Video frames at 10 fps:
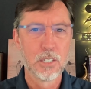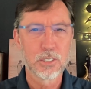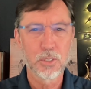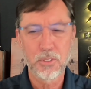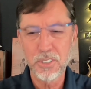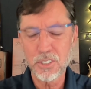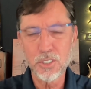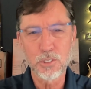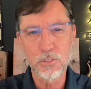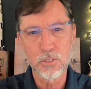So this
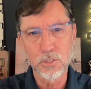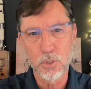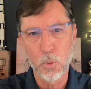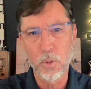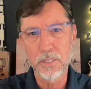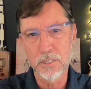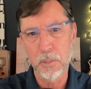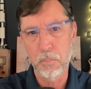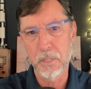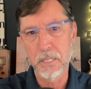is going
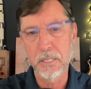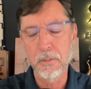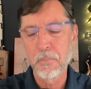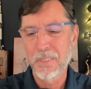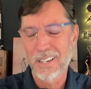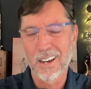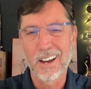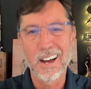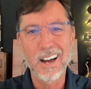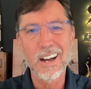to be a
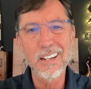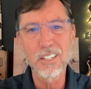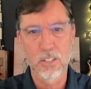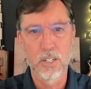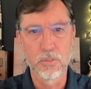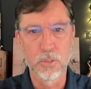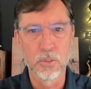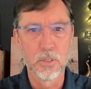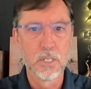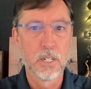
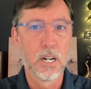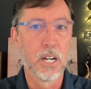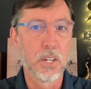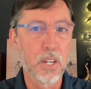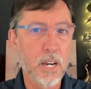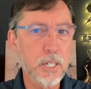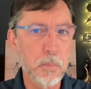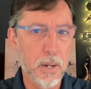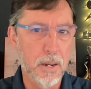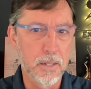high-level,
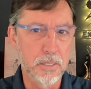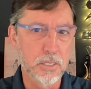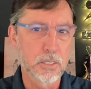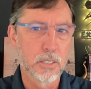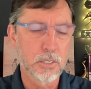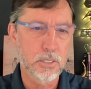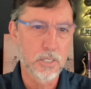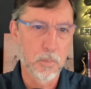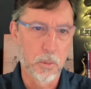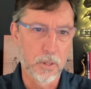anonymized
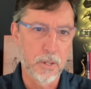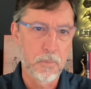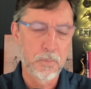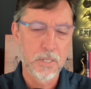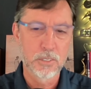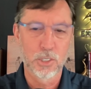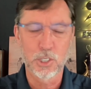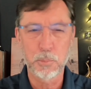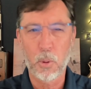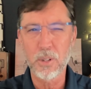summary to
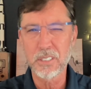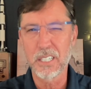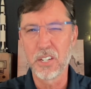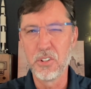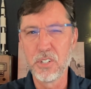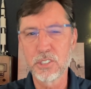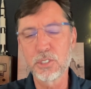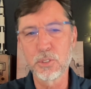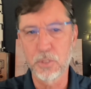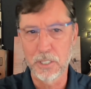spark that
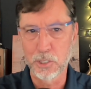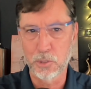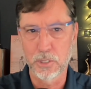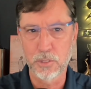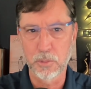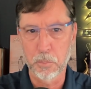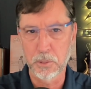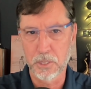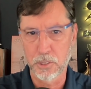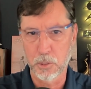initial interest from
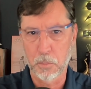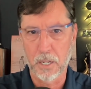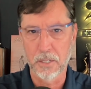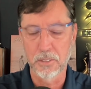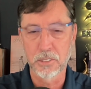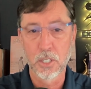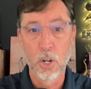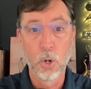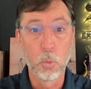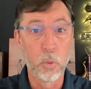potential buyers
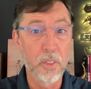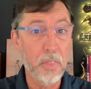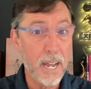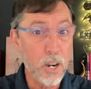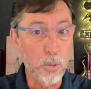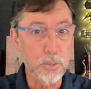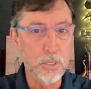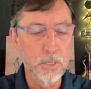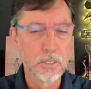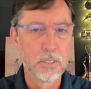
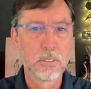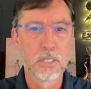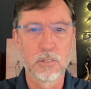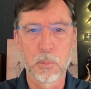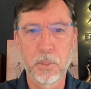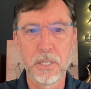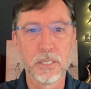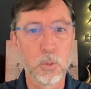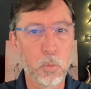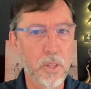without, I
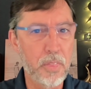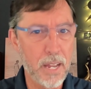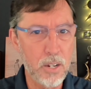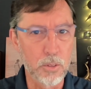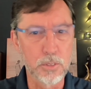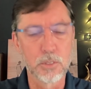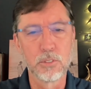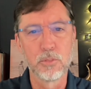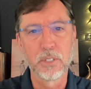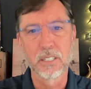repeat, without
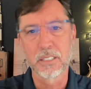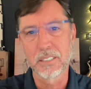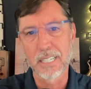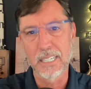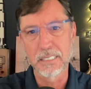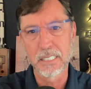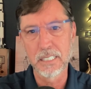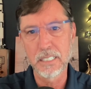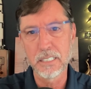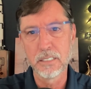revealing the
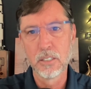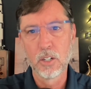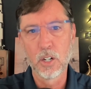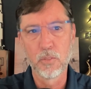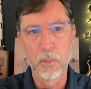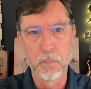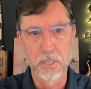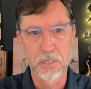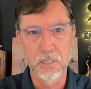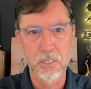identity of the
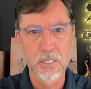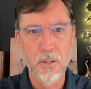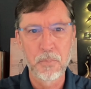business.